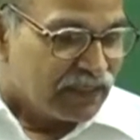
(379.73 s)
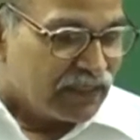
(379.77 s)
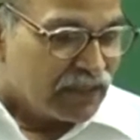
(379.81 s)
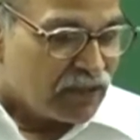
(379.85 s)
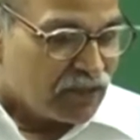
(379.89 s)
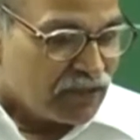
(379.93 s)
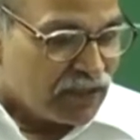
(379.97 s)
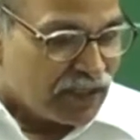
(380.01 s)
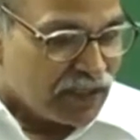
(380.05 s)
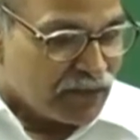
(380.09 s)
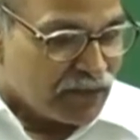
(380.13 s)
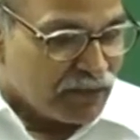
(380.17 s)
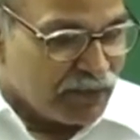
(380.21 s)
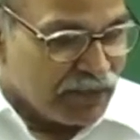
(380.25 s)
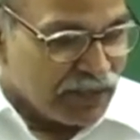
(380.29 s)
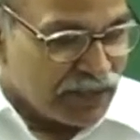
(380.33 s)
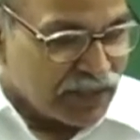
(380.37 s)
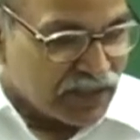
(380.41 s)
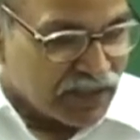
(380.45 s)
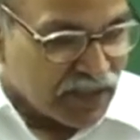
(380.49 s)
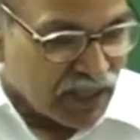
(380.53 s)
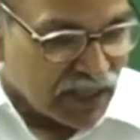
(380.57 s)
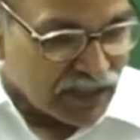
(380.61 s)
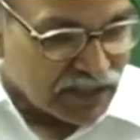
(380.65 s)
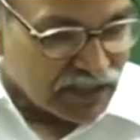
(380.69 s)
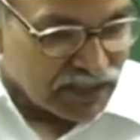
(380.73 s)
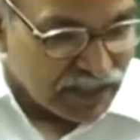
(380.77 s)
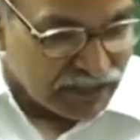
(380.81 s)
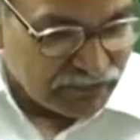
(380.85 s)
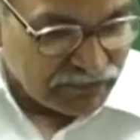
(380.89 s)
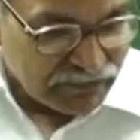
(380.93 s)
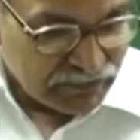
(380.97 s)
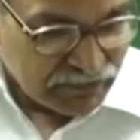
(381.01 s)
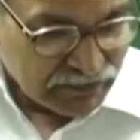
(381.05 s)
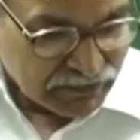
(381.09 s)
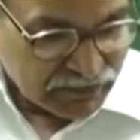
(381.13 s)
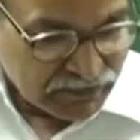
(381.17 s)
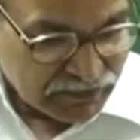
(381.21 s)
Now let me start
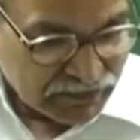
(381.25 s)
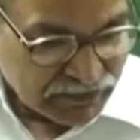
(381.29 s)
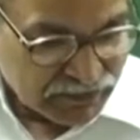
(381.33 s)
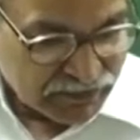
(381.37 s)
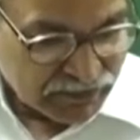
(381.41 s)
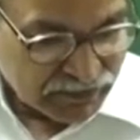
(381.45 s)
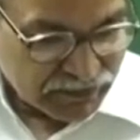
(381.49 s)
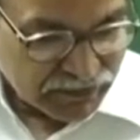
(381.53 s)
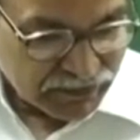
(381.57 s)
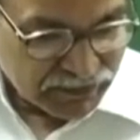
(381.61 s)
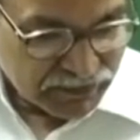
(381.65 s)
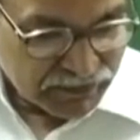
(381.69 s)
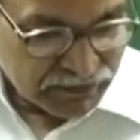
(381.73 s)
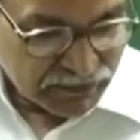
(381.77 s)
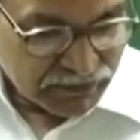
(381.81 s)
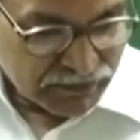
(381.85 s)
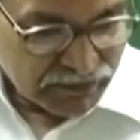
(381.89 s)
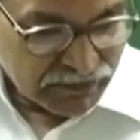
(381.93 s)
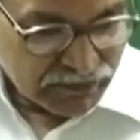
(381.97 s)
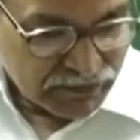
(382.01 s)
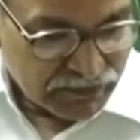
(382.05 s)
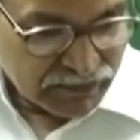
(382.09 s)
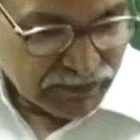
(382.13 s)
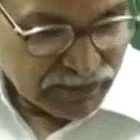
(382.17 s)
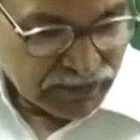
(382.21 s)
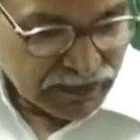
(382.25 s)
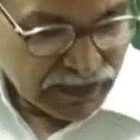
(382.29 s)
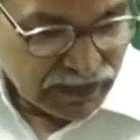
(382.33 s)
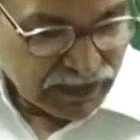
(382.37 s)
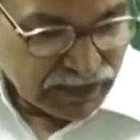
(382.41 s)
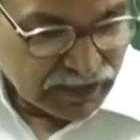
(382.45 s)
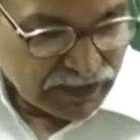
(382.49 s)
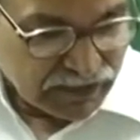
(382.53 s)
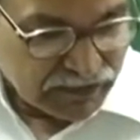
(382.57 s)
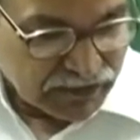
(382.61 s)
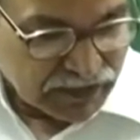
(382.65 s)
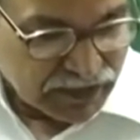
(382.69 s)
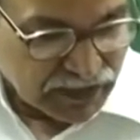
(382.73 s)
them
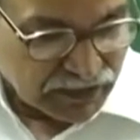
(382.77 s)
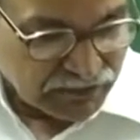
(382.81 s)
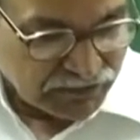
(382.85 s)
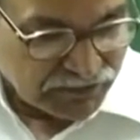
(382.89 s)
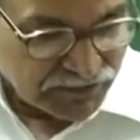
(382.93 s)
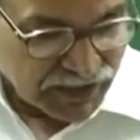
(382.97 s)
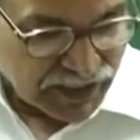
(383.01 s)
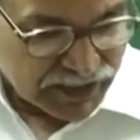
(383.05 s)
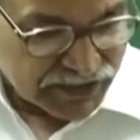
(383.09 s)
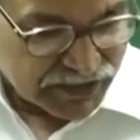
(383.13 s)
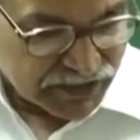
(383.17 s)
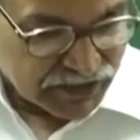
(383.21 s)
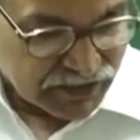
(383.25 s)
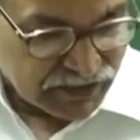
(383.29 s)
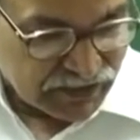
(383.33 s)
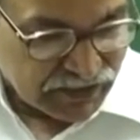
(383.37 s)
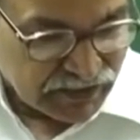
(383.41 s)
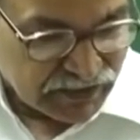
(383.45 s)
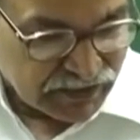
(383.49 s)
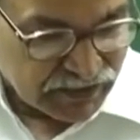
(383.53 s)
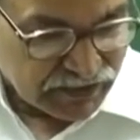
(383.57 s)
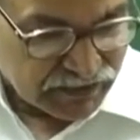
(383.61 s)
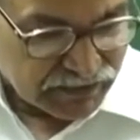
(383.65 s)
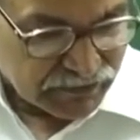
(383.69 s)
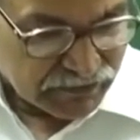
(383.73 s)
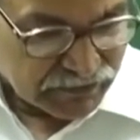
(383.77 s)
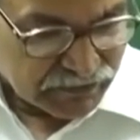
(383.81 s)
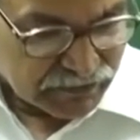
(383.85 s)
in some fashion.